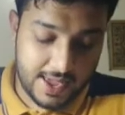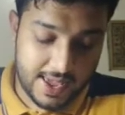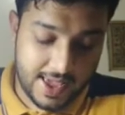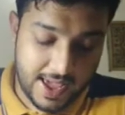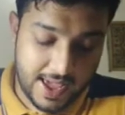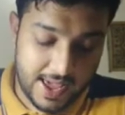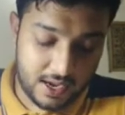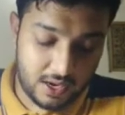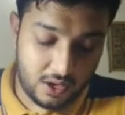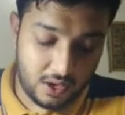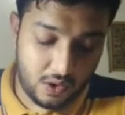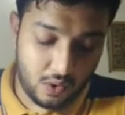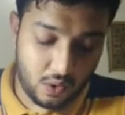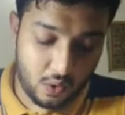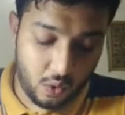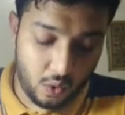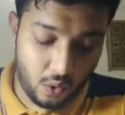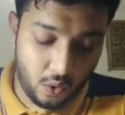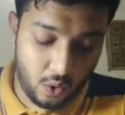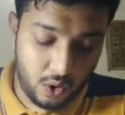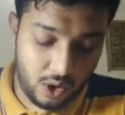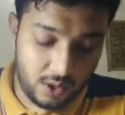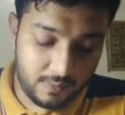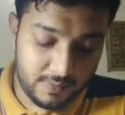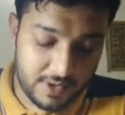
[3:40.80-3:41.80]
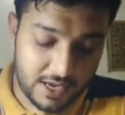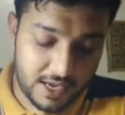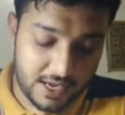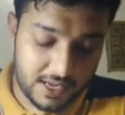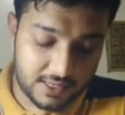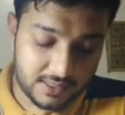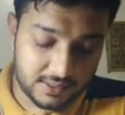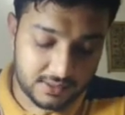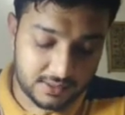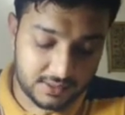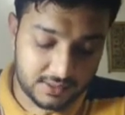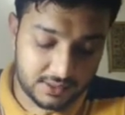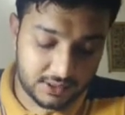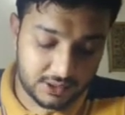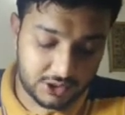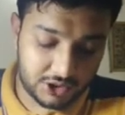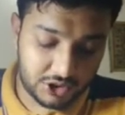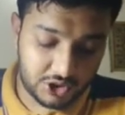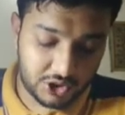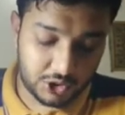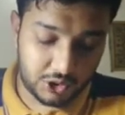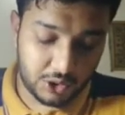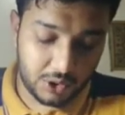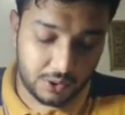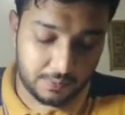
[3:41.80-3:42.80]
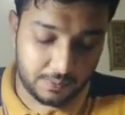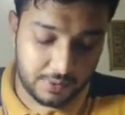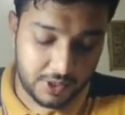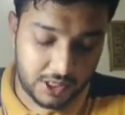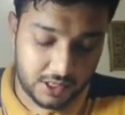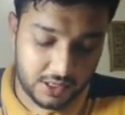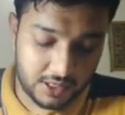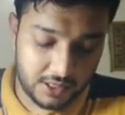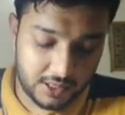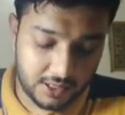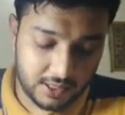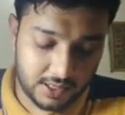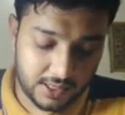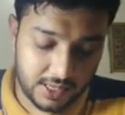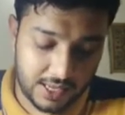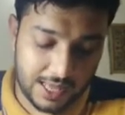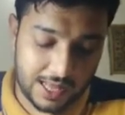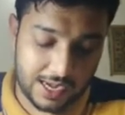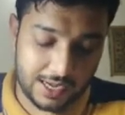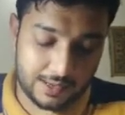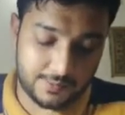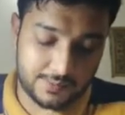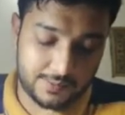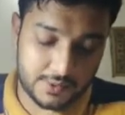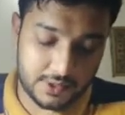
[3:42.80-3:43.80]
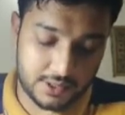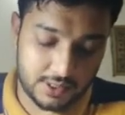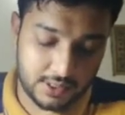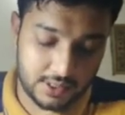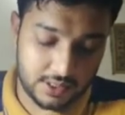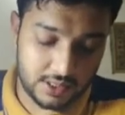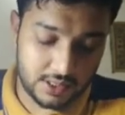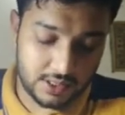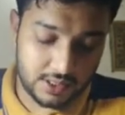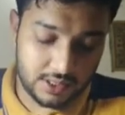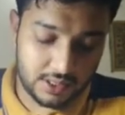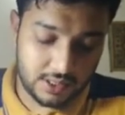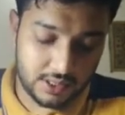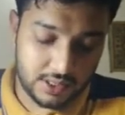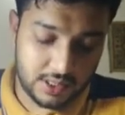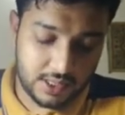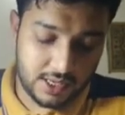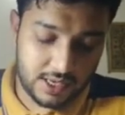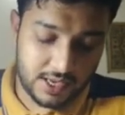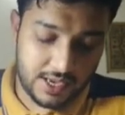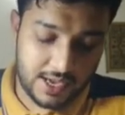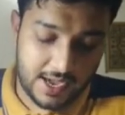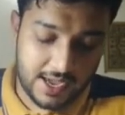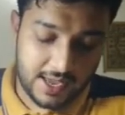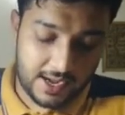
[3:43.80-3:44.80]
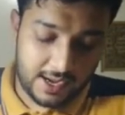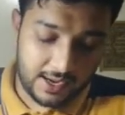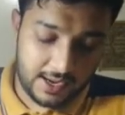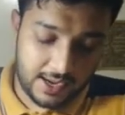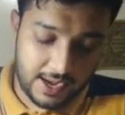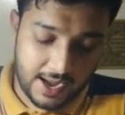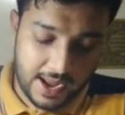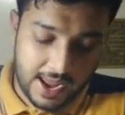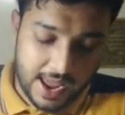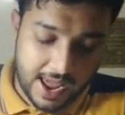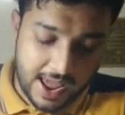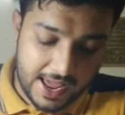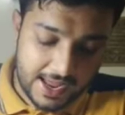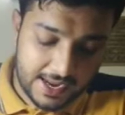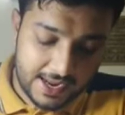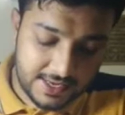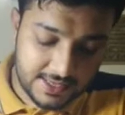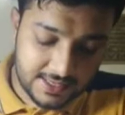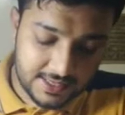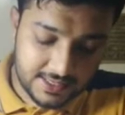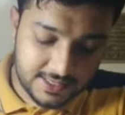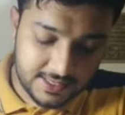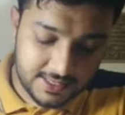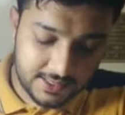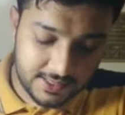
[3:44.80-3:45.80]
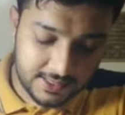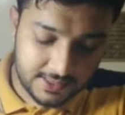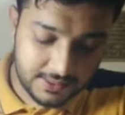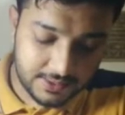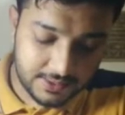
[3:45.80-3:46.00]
An old man should be helped. Here ant,